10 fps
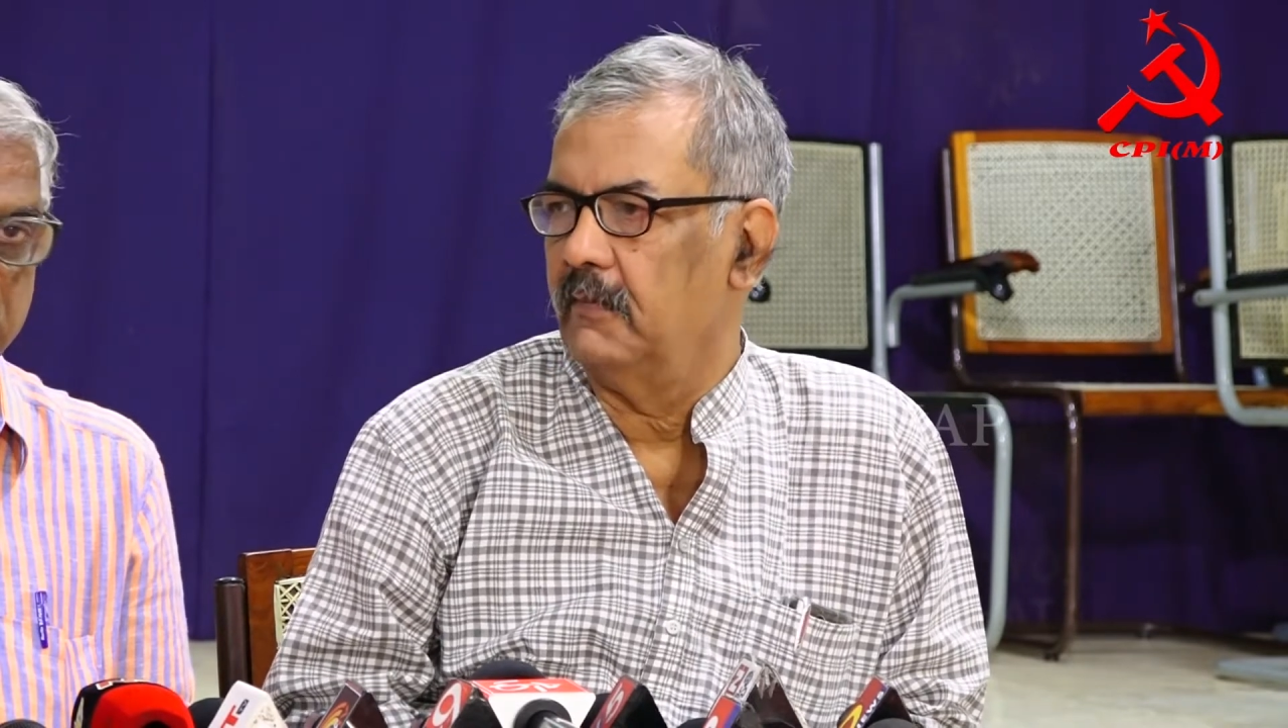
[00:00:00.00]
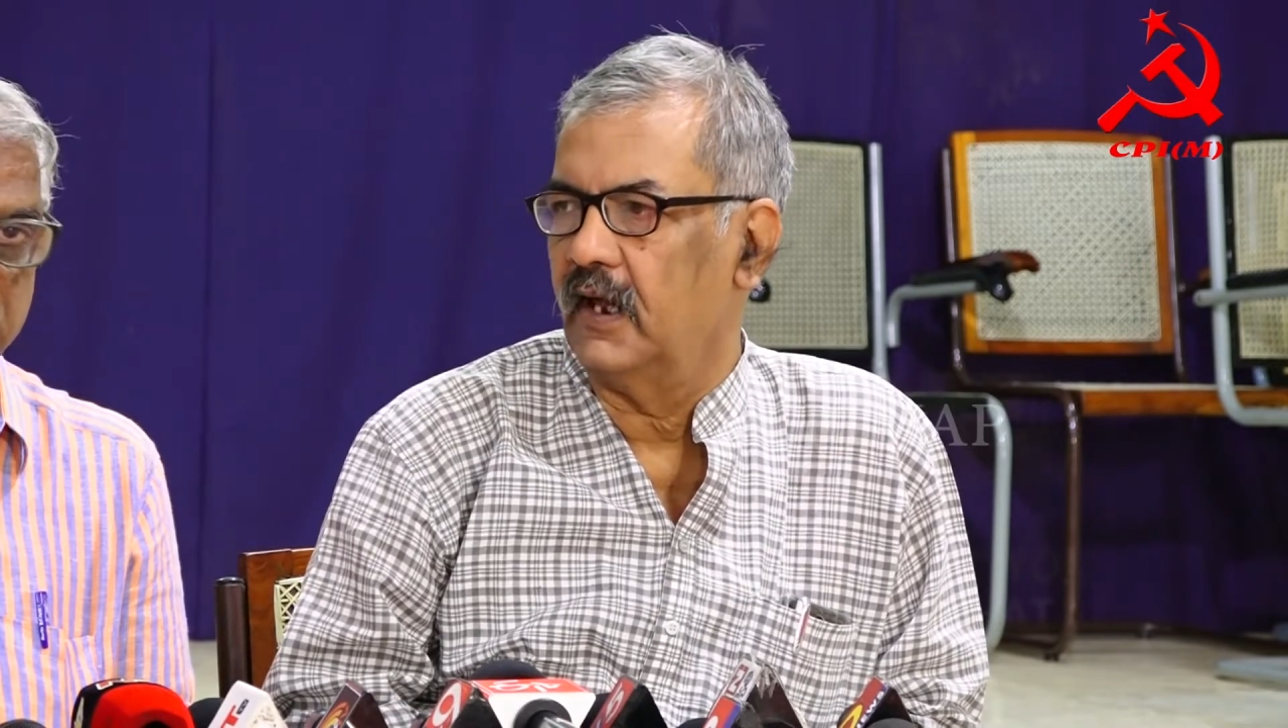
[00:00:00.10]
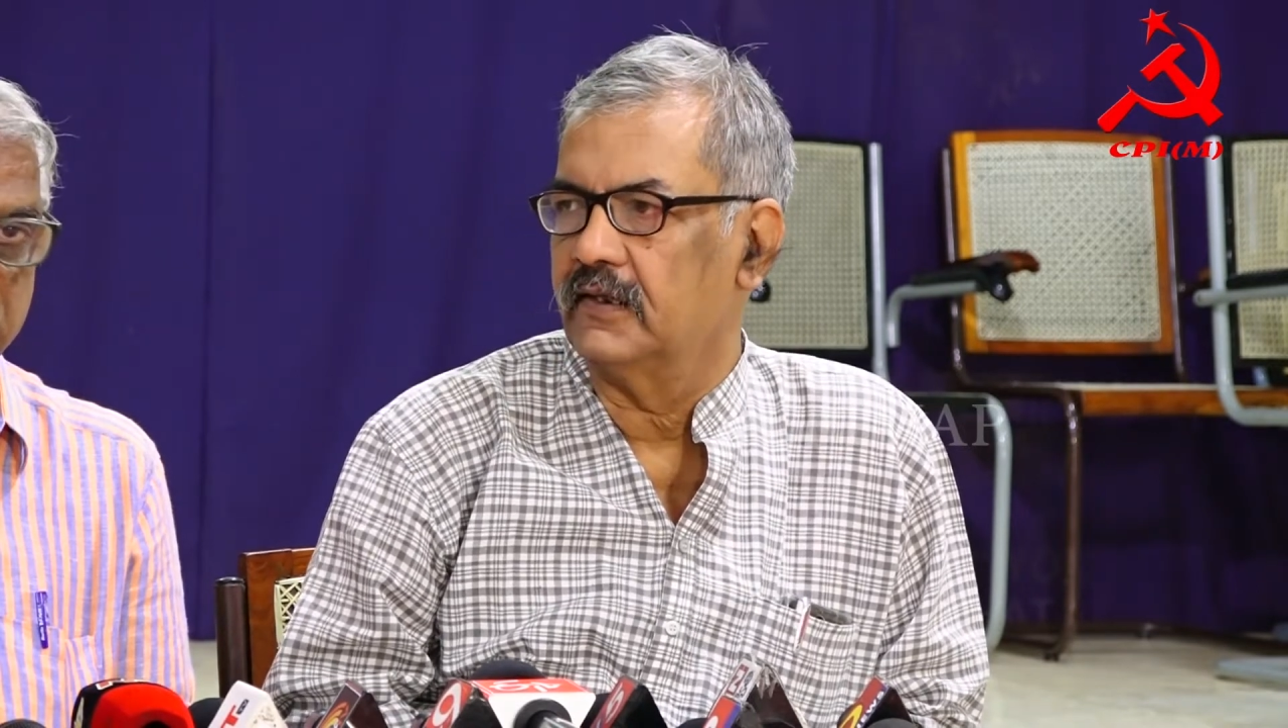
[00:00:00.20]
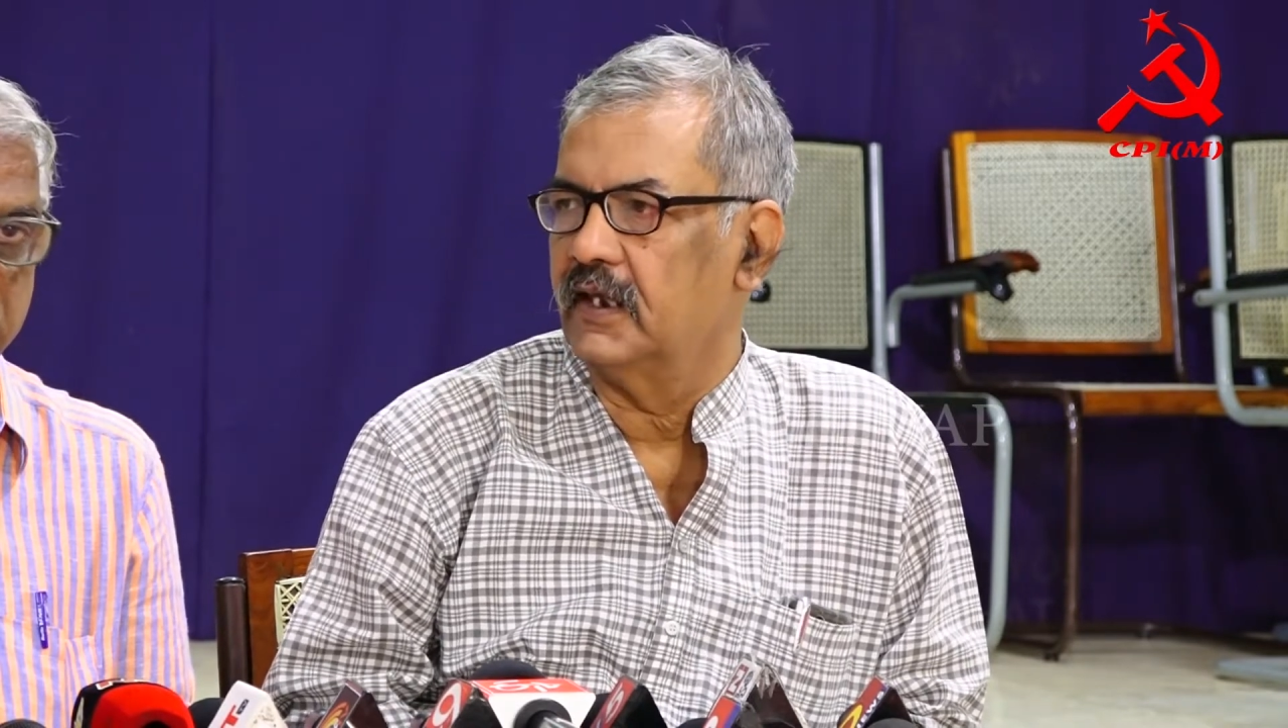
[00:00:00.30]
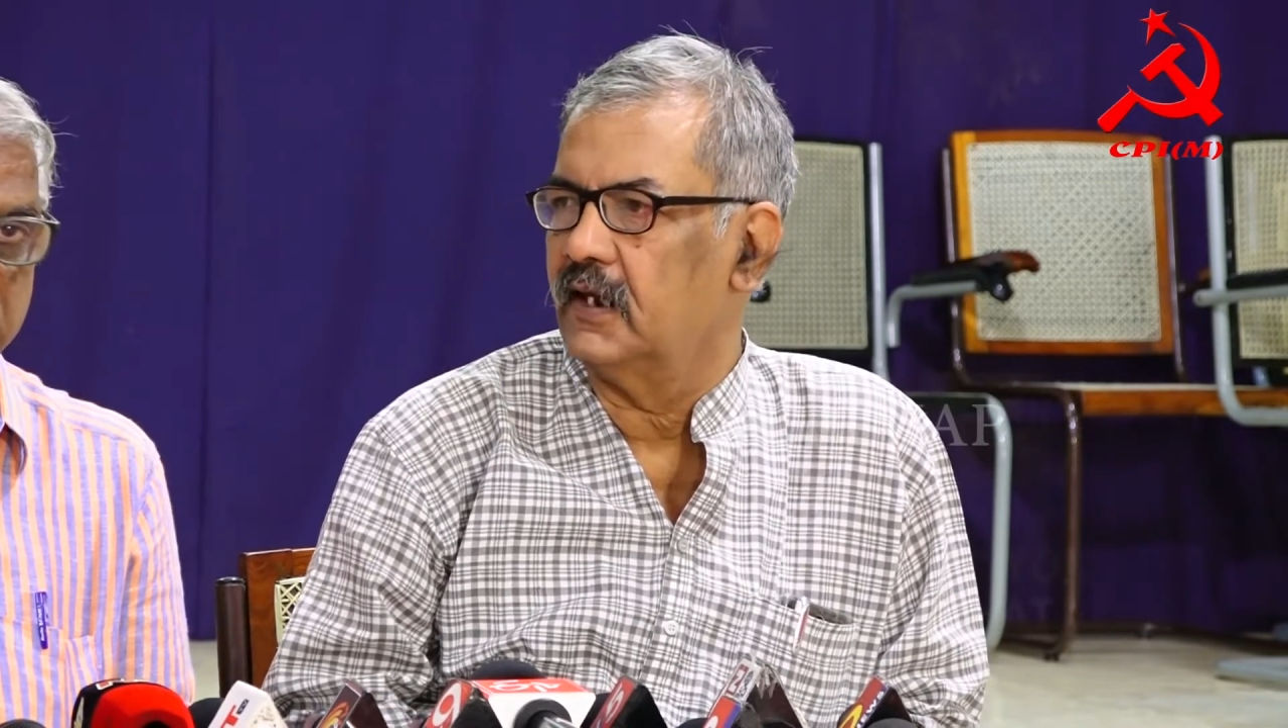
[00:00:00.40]

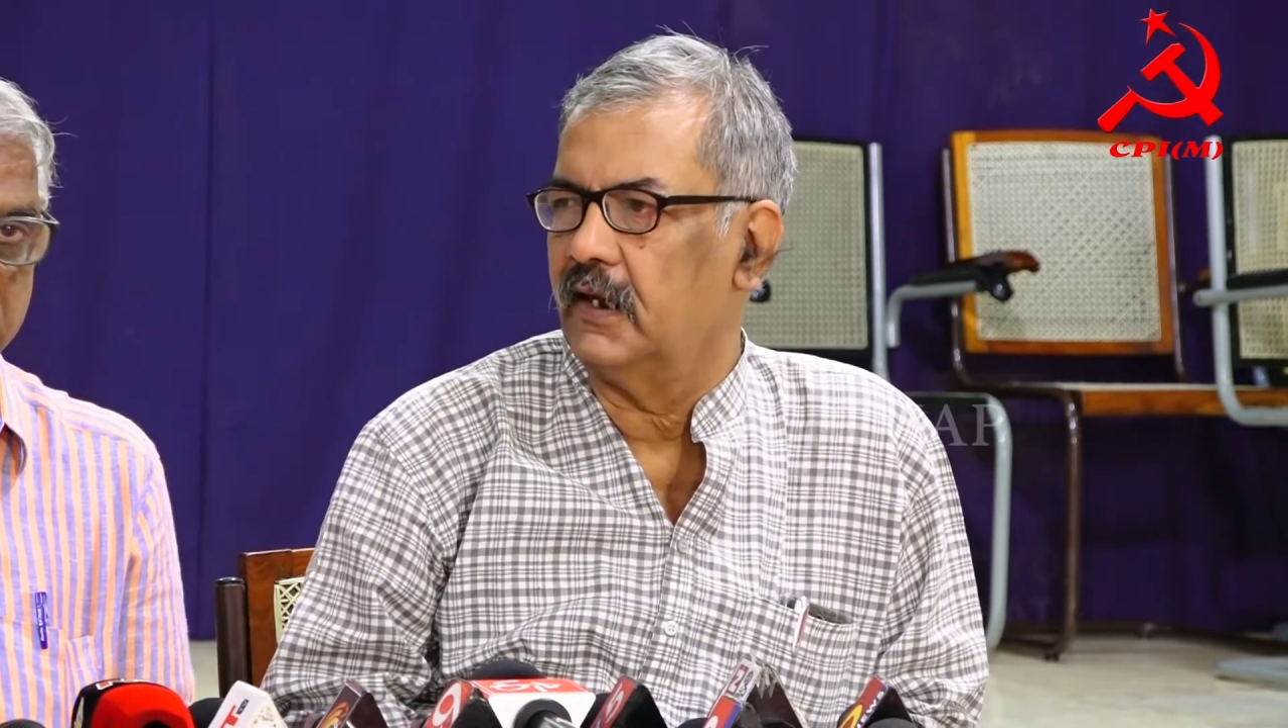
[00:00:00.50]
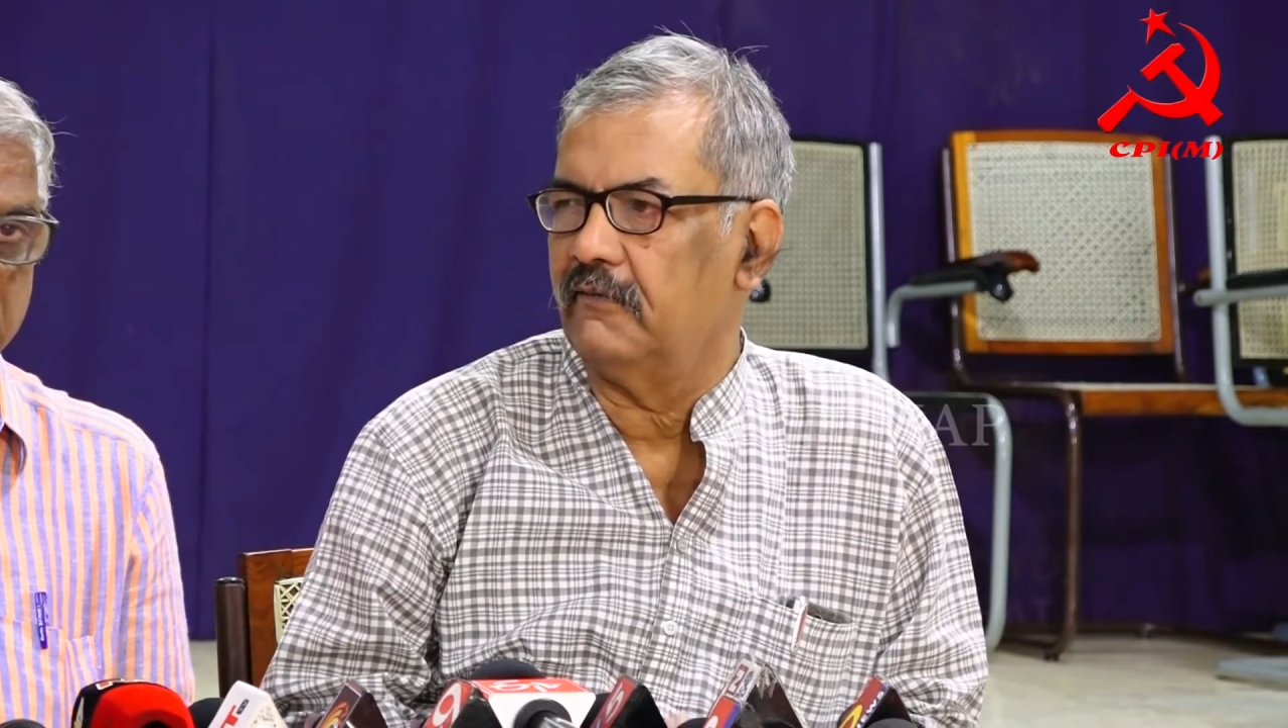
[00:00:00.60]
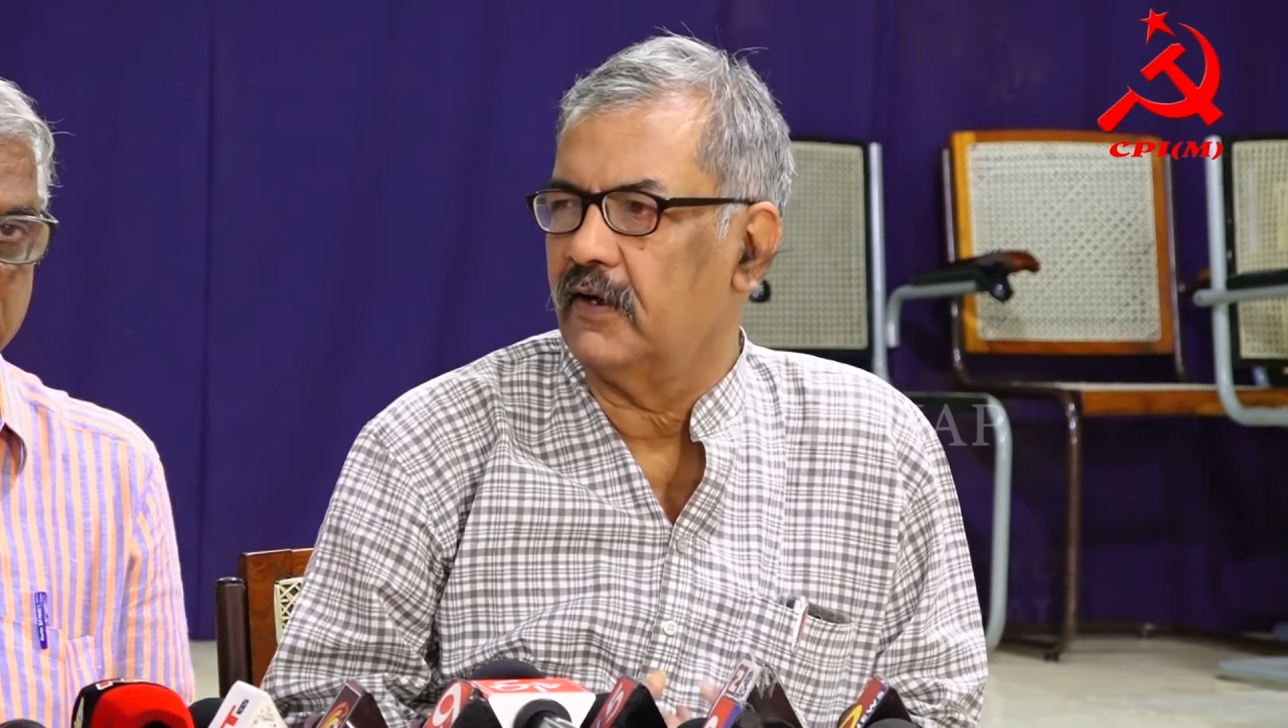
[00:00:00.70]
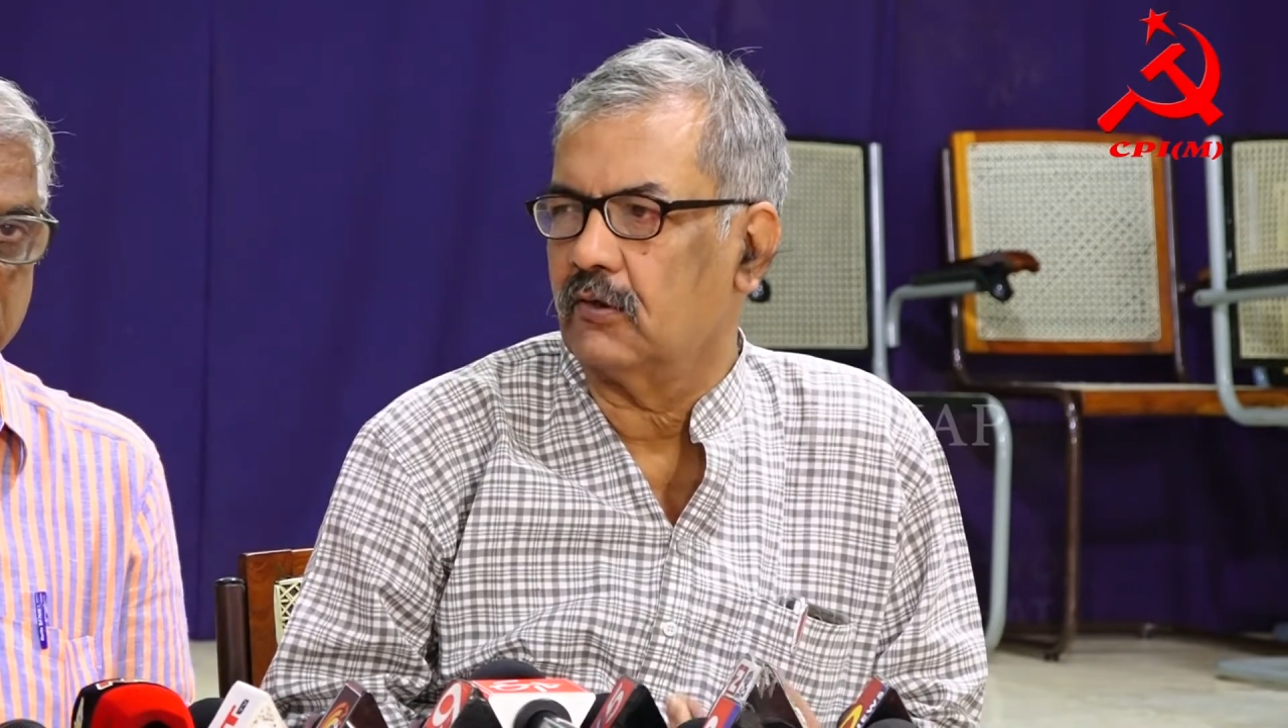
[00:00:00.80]
and they never